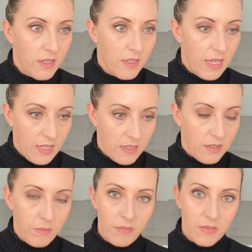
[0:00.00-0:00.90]

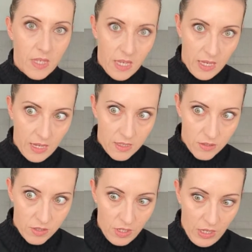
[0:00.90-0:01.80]
kingdom that he
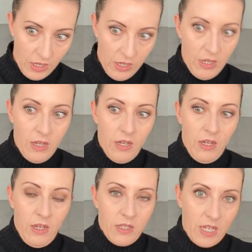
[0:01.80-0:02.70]
has
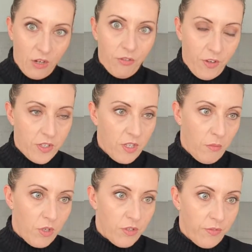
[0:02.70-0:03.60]
sacrificed so
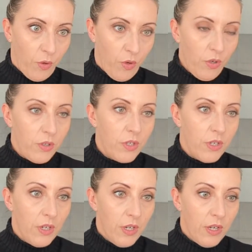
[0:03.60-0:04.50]
much for
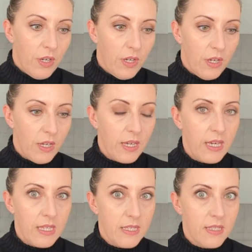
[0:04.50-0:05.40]

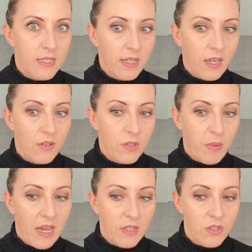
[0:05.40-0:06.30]
is going to
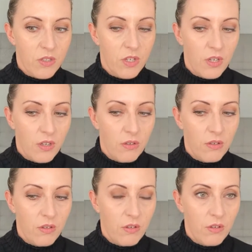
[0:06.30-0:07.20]
pass to
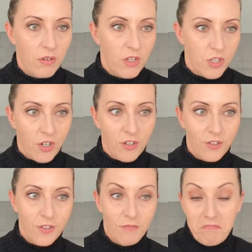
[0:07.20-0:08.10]
a
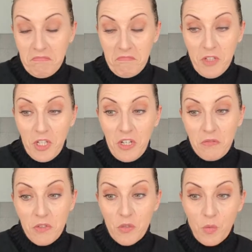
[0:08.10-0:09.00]
child? I don't know.
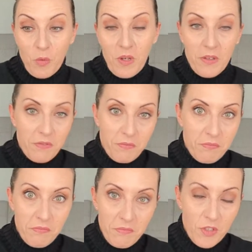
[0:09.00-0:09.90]
It's just one way of,
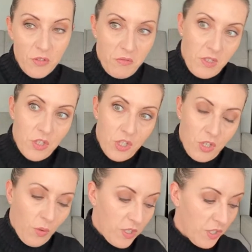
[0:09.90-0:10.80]
just
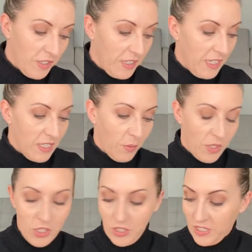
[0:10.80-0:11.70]
a question. It's a
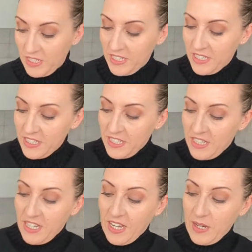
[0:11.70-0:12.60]
question.
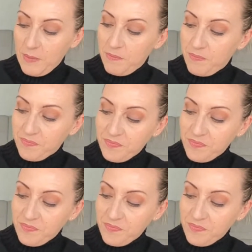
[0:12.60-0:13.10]
So